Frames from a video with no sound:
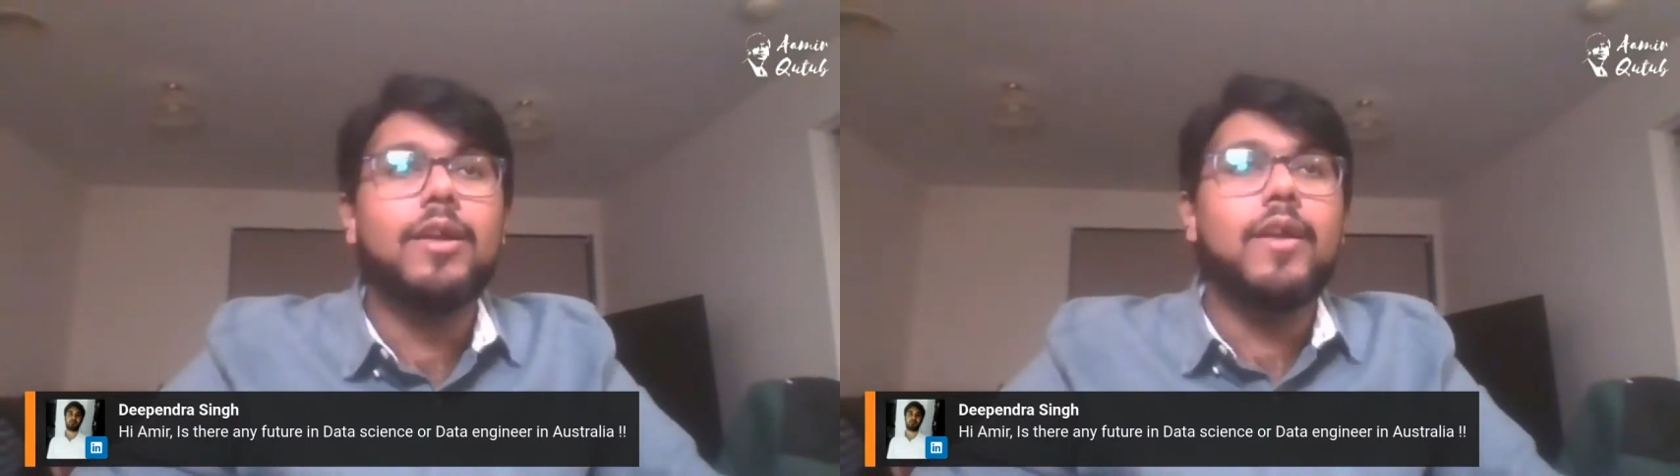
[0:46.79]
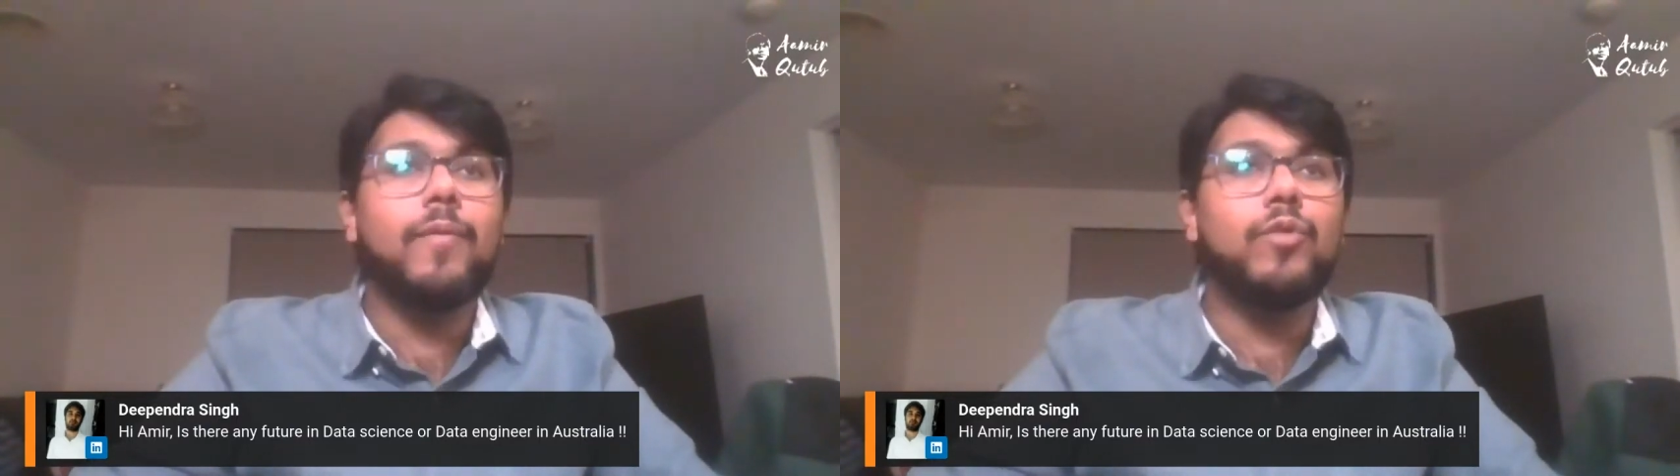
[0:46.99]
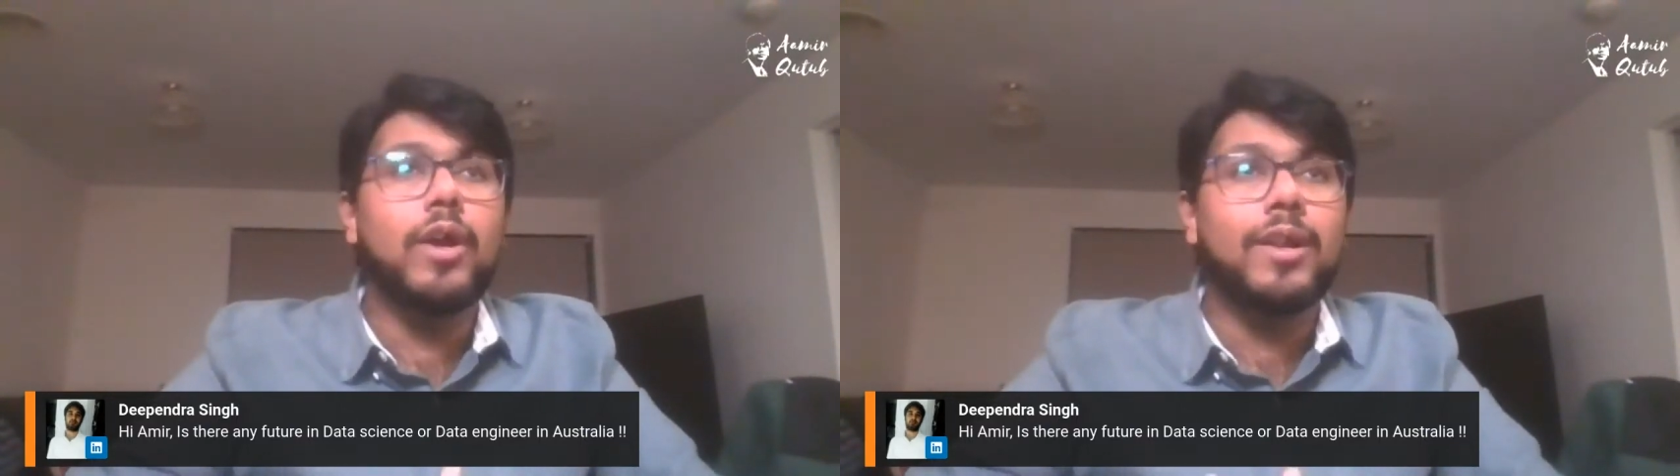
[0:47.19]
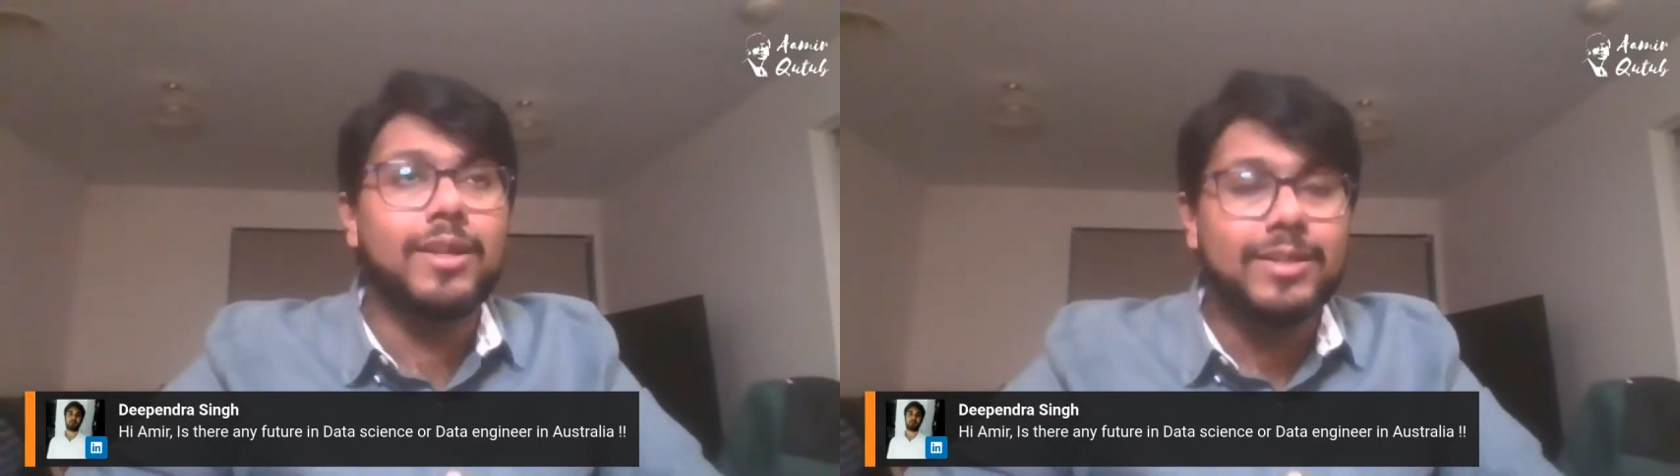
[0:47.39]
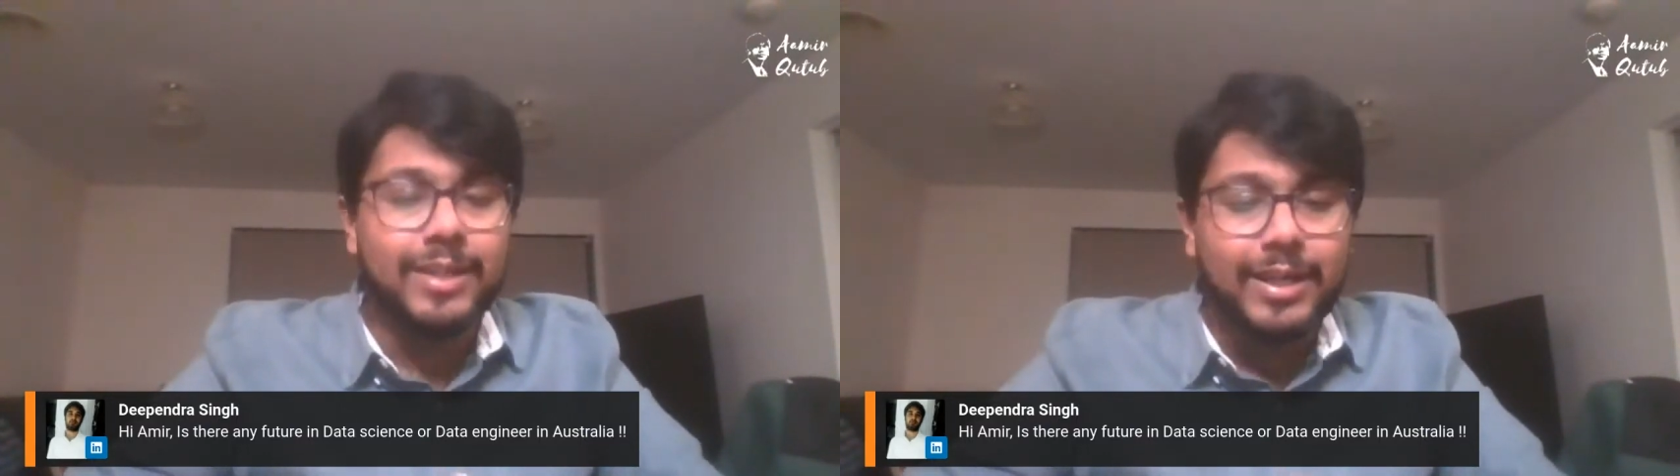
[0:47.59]
If you are
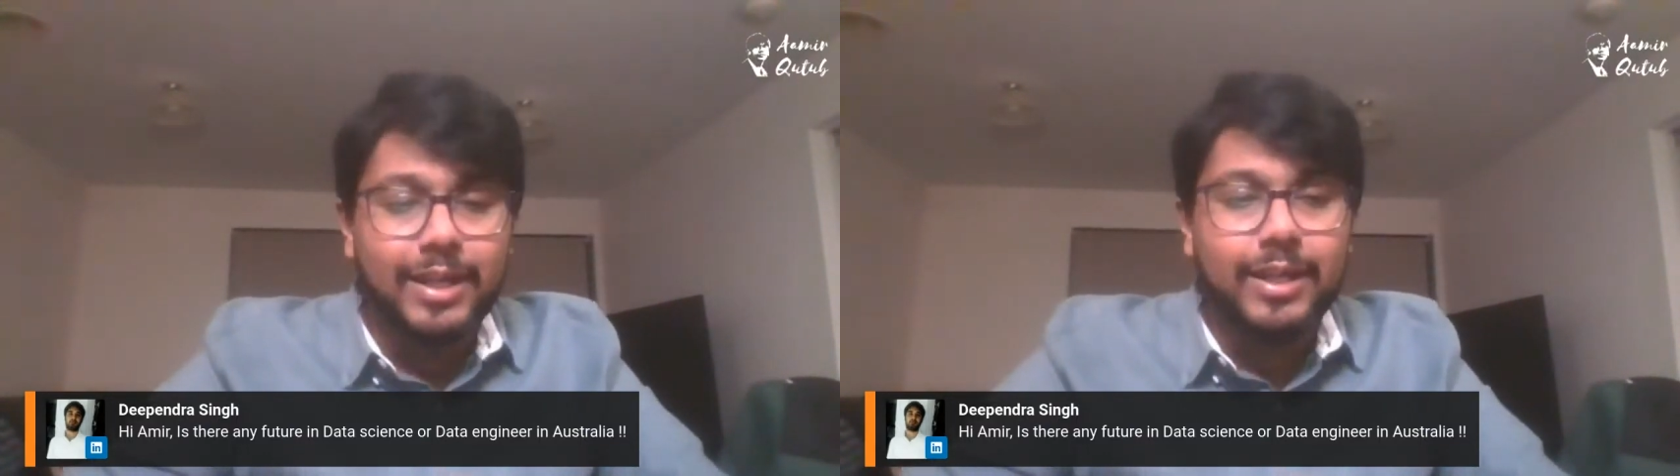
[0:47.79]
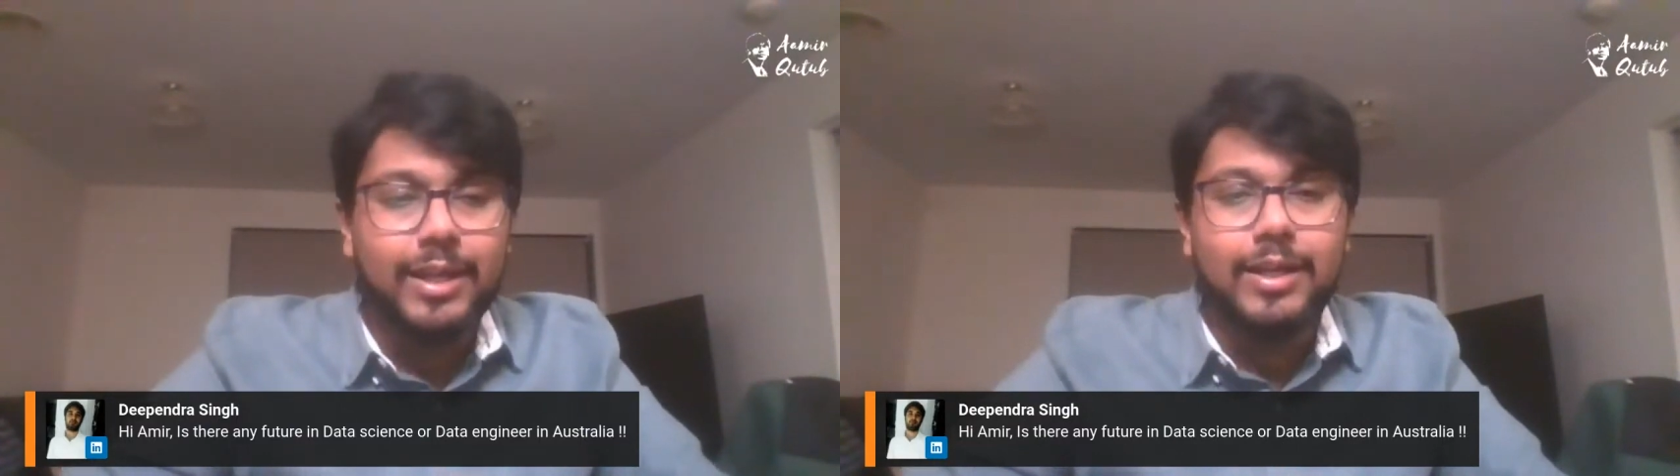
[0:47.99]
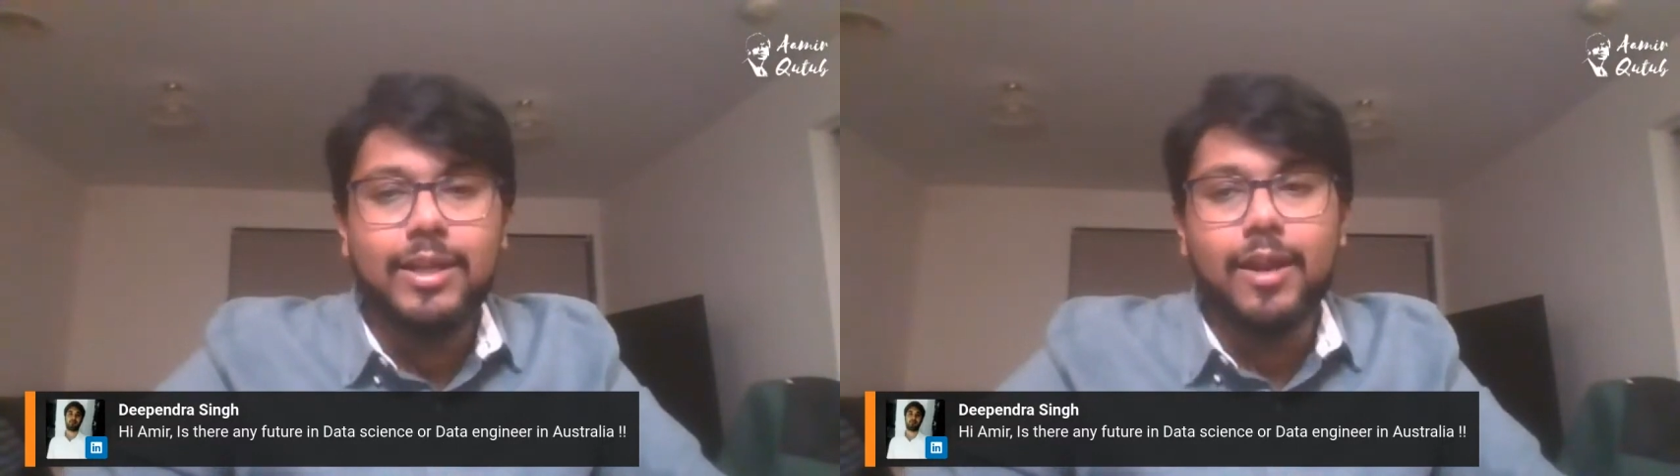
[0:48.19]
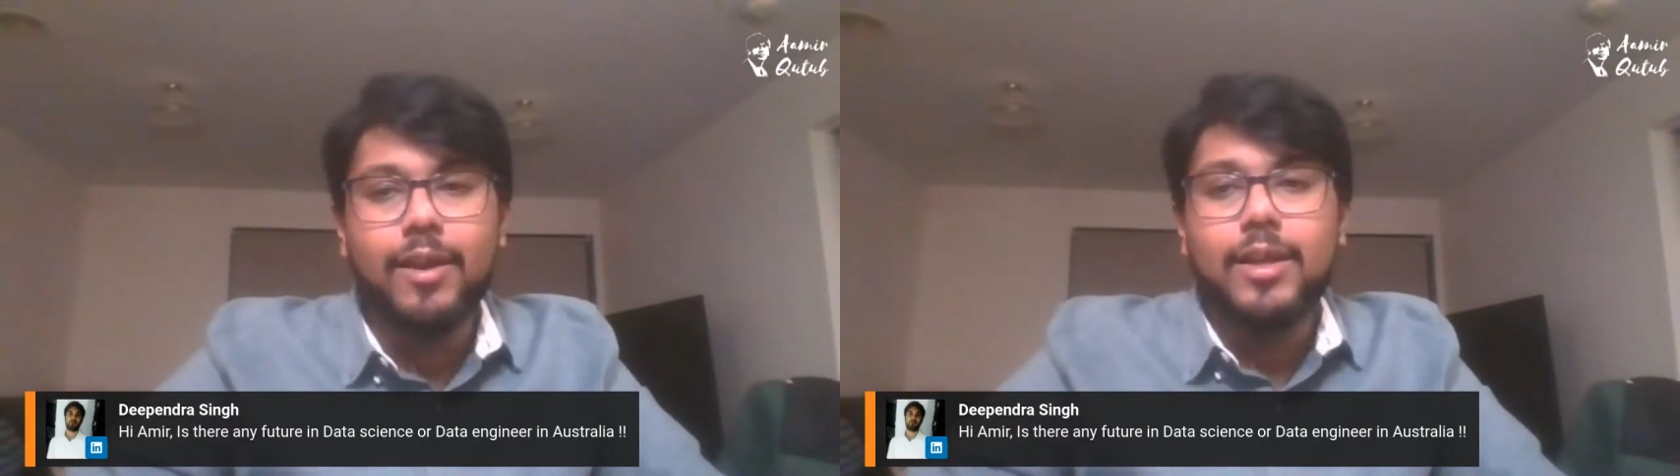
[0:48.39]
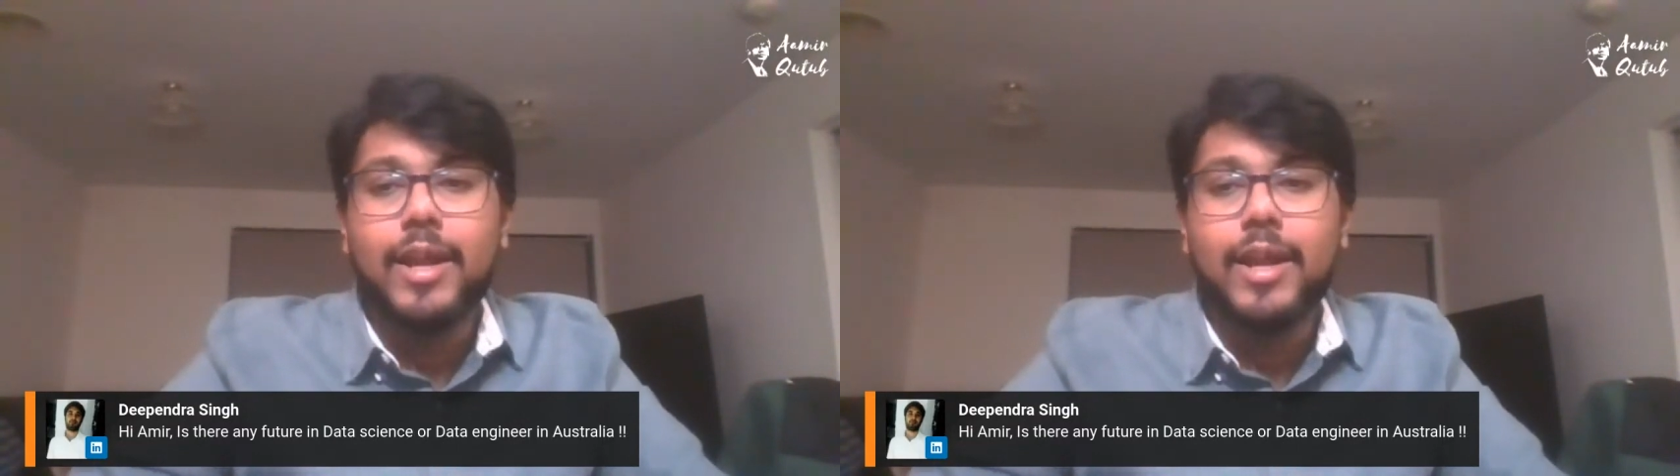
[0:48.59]
sitting in India